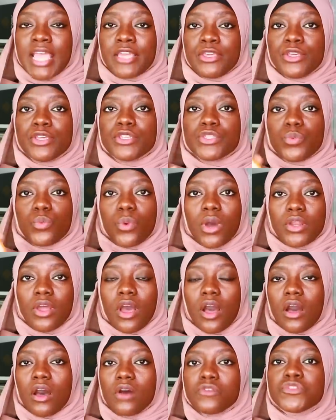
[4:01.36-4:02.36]
i use one
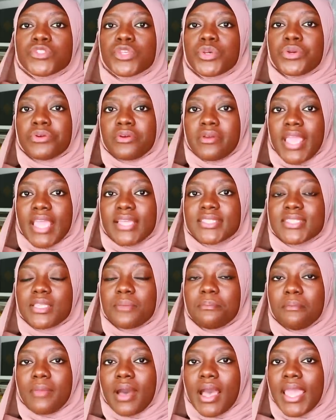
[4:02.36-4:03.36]
half to create
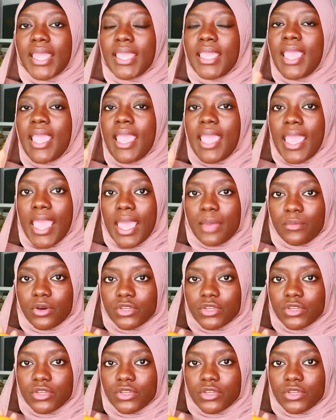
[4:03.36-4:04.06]
my hair